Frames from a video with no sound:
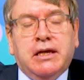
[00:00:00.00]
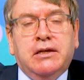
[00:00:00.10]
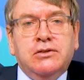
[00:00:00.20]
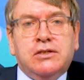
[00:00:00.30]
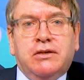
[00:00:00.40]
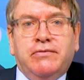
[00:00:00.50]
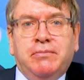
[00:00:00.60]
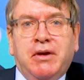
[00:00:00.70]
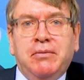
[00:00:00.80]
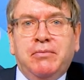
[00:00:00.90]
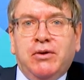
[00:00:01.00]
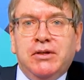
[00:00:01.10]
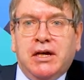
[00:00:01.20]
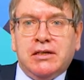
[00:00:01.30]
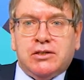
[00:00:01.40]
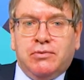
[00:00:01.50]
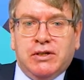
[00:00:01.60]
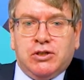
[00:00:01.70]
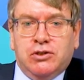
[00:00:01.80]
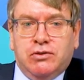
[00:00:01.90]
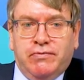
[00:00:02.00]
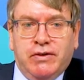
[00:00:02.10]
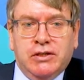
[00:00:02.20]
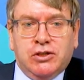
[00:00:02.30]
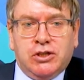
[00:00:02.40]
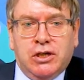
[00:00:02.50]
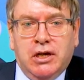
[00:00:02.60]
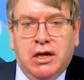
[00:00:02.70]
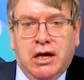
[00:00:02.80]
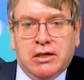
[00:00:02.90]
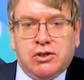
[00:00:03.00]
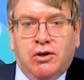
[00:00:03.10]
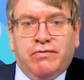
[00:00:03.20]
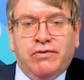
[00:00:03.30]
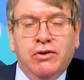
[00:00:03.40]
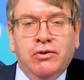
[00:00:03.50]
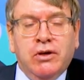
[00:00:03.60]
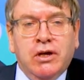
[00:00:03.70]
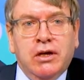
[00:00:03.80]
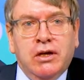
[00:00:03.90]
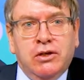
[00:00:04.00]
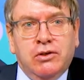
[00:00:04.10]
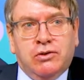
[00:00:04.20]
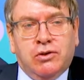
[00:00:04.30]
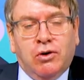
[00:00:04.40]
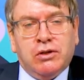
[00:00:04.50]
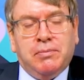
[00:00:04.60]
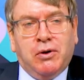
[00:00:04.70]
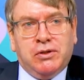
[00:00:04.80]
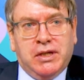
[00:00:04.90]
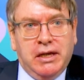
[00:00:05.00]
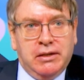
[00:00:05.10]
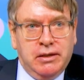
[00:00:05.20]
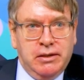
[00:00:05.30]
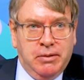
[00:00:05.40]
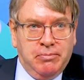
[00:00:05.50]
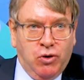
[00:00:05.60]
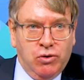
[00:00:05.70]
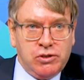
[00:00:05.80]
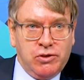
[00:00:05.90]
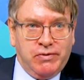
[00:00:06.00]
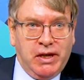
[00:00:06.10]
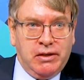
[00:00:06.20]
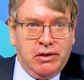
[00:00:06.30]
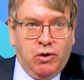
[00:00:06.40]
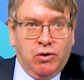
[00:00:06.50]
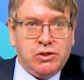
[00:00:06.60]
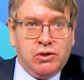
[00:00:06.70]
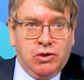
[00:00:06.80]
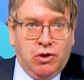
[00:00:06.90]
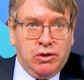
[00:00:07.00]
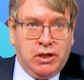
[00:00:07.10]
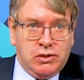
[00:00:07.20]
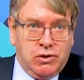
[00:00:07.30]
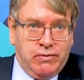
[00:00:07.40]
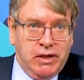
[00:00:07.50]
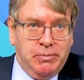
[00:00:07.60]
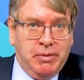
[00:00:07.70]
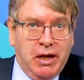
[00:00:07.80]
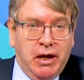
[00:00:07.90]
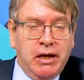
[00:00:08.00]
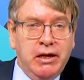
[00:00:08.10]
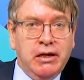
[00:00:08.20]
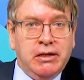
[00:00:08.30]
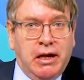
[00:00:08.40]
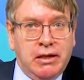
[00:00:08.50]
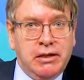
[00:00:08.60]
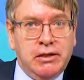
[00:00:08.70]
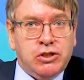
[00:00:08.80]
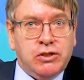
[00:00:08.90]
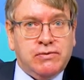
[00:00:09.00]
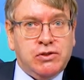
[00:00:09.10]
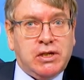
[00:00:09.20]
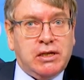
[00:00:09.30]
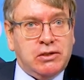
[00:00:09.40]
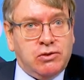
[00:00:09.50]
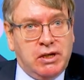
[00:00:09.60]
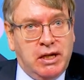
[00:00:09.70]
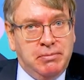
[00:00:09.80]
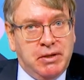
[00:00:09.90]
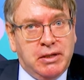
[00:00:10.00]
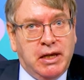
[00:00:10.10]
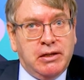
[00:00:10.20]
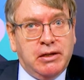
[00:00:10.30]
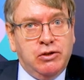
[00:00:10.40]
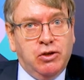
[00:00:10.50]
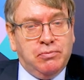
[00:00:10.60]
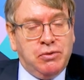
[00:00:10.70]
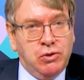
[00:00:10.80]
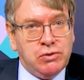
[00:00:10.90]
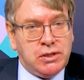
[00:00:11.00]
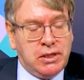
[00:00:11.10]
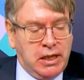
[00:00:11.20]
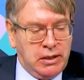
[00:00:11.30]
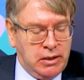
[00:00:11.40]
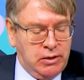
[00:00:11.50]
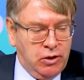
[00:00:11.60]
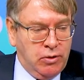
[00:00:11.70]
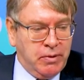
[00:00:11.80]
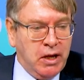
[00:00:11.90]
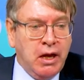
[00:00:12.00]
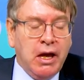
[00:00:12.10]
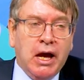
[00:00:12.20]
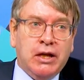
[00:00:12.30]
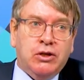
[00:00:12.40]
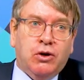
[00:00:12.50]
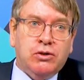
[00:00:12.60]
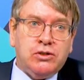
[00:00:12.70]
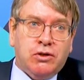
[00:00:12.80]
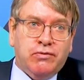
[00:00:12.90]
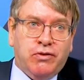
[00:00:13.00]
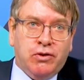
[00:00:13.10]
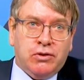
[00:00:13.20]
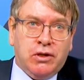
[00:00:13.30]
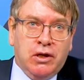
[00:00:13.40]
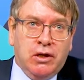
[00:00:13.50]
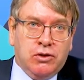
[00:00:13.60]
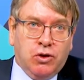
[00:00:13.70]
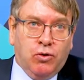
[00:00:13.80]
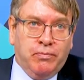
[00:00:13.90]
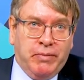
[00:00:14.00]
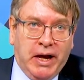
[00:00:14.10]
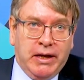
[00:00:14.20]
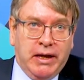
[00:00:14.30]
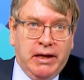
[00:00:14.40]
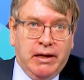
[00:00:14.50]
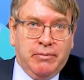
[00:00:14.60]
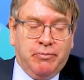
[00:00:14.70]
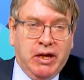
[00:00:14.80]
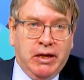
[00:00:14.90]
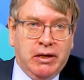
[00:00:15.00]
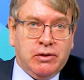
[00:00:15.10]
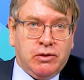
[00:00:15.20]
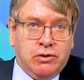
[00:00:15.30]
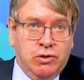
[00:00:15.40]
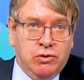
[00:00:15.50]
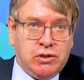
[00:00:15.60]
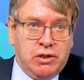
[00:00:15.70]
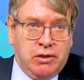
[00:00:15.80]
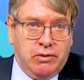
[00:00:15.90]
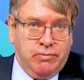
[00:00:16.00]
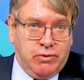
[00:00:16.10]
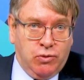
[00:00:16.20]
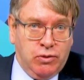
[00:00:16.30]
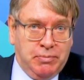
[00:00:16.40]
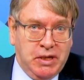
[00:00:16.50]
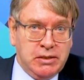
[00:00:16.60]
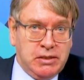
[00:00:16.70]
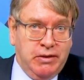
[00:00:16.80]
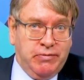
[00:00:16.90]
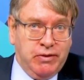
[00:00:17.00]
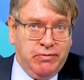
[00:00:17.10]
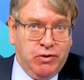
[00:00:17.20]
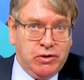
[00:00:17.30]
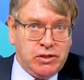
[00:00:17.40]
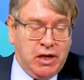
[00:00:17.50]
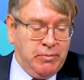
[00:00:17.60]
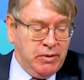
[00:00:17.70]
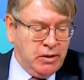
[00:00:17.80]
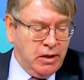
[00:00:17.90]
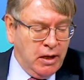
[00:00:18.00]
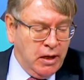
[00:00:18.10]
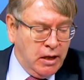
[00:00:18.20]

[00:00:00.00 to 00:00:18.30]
Thank you, Sylvie. Maybe one last question to finish us off. You talked about data and the importance of data, also in the context of the EPI and other initiatives. You said to keep the data in Europe, use the data in Europe. And you also referred to open banking being introduced through the PSD for the first time. And,